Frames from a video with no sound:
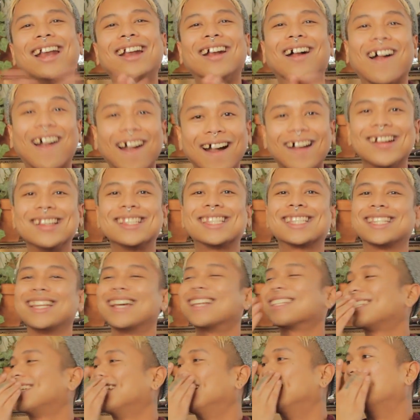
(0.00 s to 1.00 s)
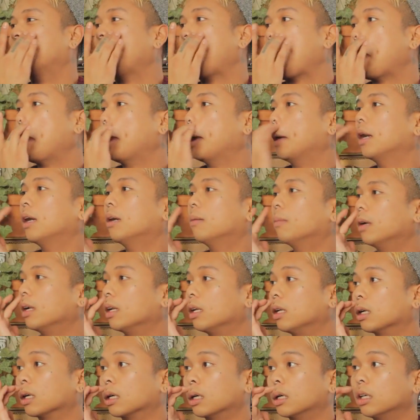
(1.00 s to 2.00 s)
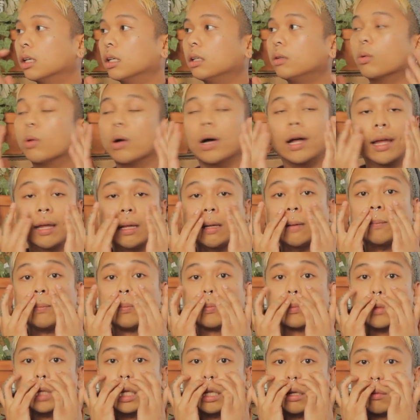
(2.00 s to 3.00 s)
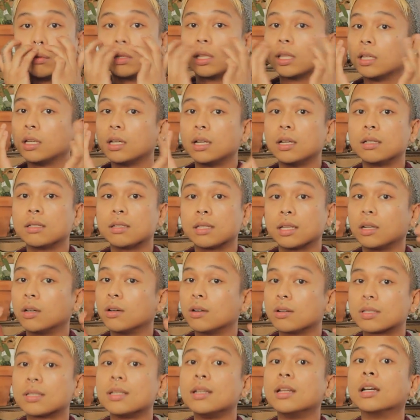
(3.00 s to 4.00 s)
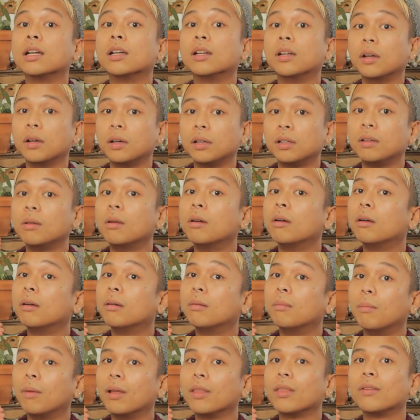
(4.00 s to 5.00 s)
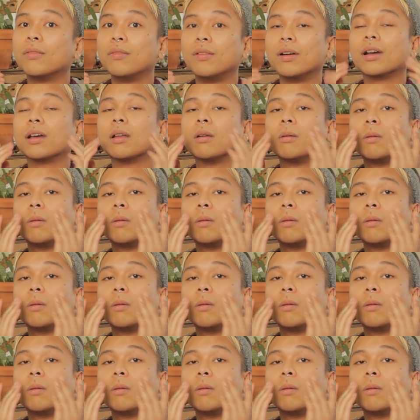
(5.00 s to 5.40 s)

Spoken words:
hurts, doesn't it? But in a good way. It really does. It hurts in a good way.